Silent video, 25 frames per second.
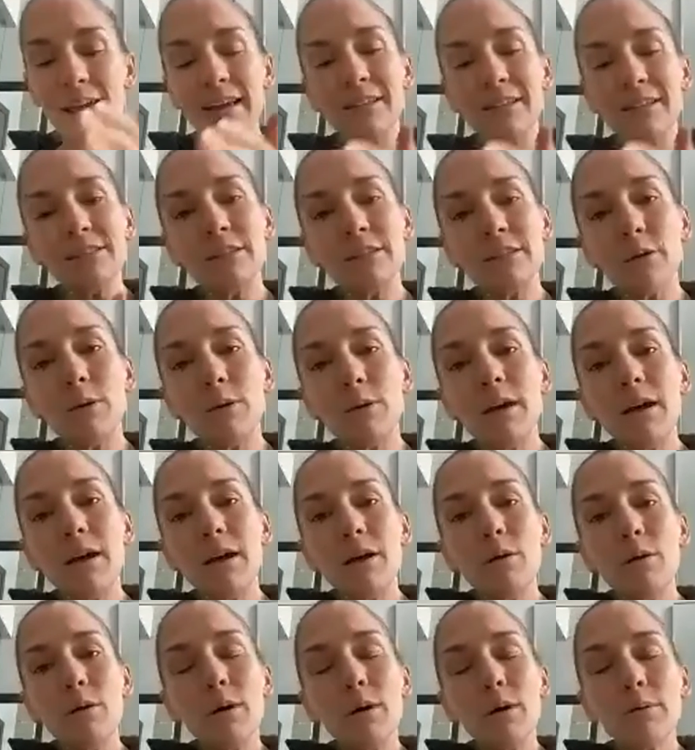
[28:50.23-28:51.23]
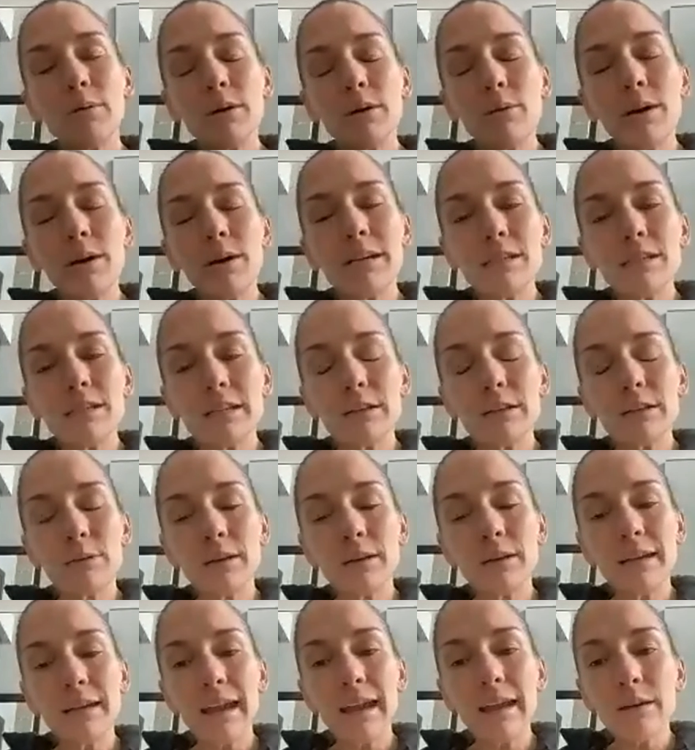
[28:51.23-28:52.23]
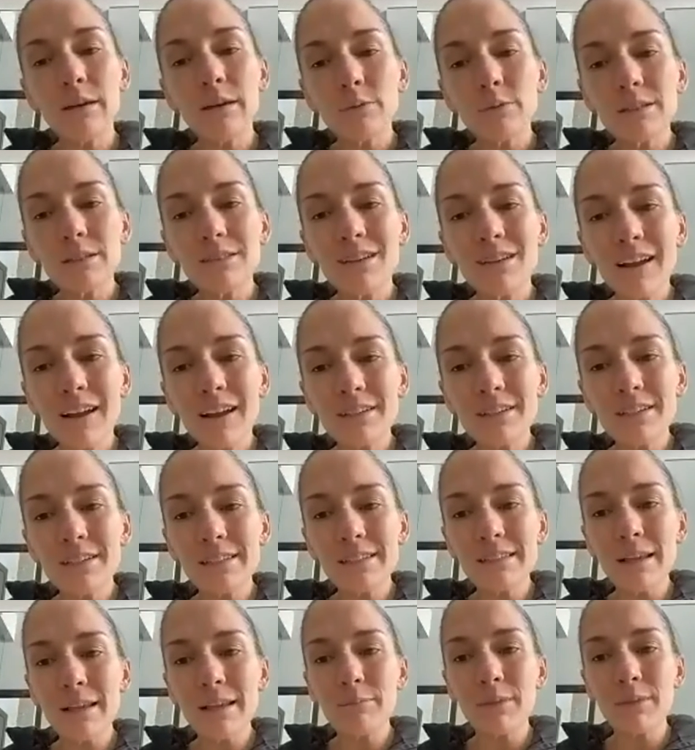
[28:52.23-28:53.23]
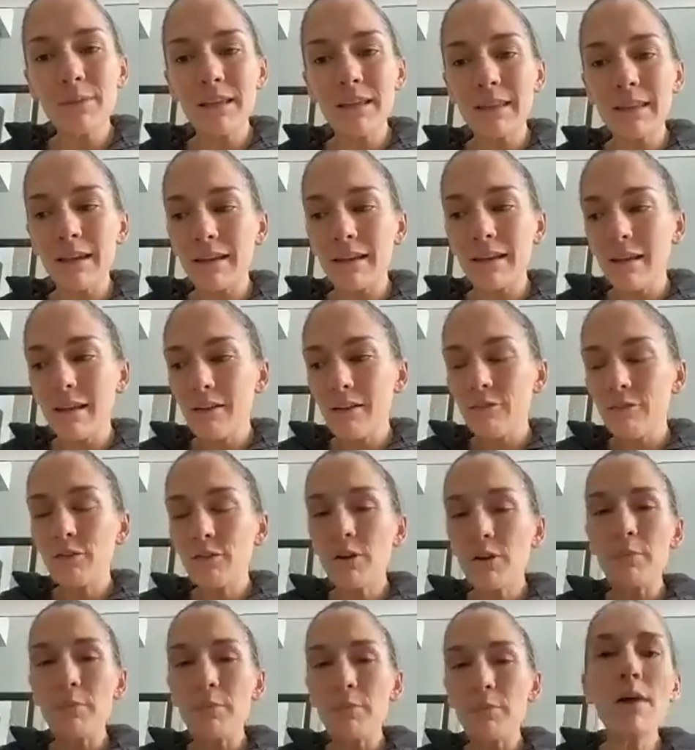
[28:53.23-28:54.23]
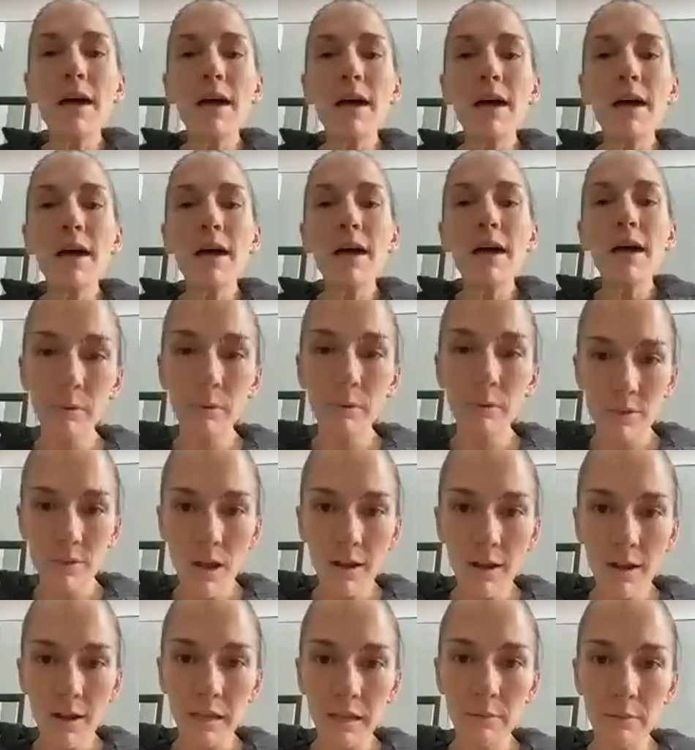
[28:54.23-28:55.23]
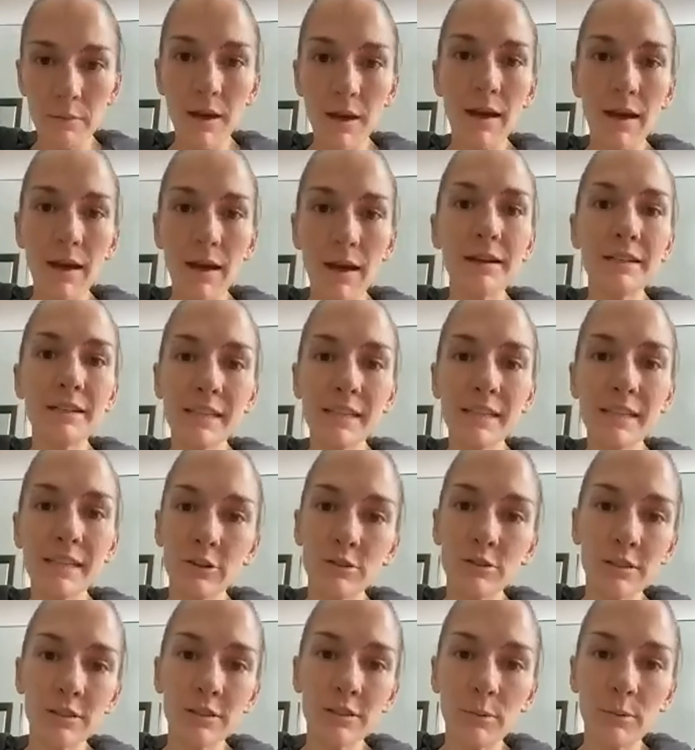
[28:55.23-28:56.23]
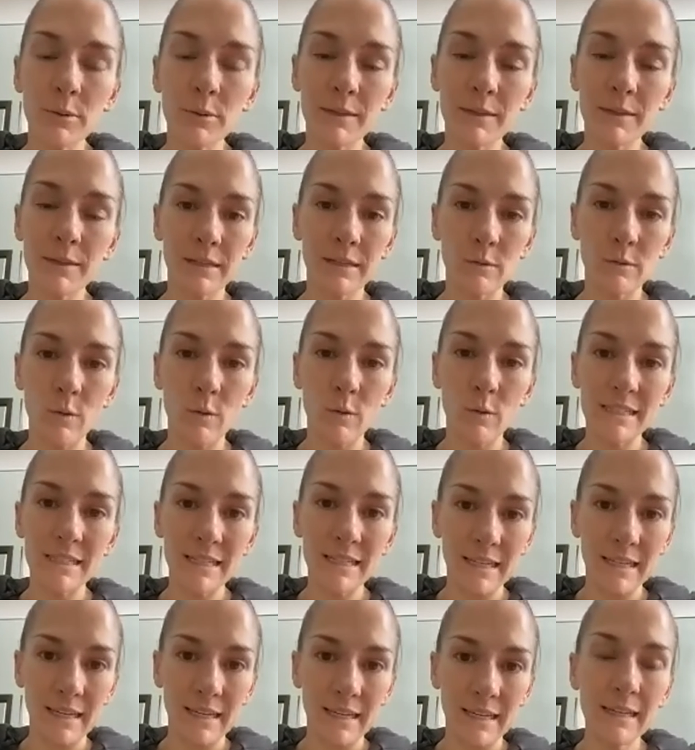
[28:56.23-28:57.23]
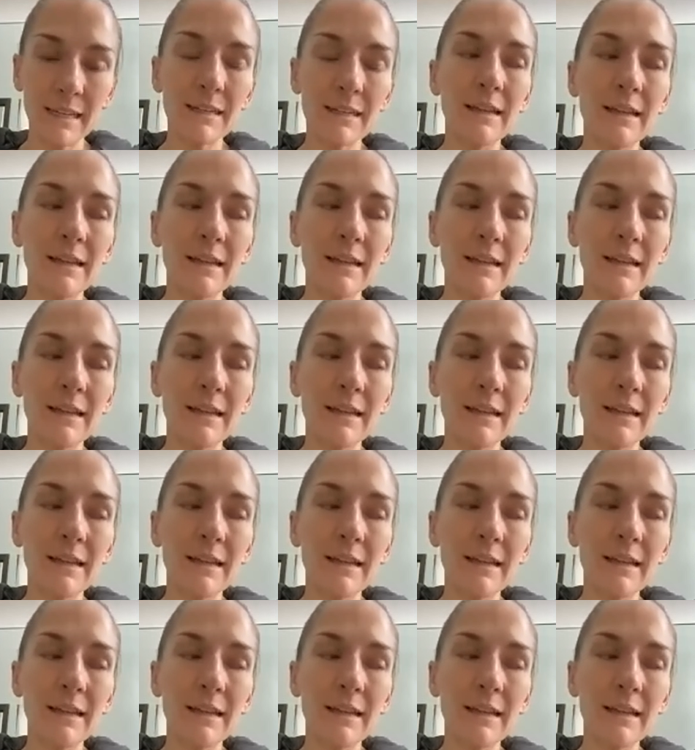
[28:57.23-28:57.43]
And so what we wanted to create was not just something that for a month we were talking about how to take your supplements and what to eat,